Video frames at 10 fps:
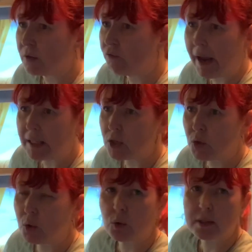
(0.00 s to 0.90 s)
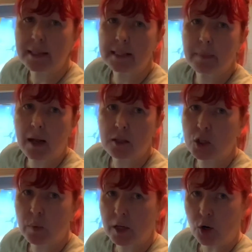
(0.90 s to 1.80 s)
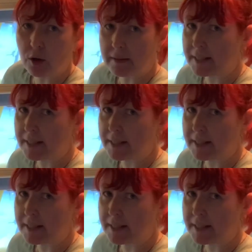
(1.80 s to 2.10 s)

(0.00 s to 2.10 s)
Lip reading: rained at all since about 2 o'clock this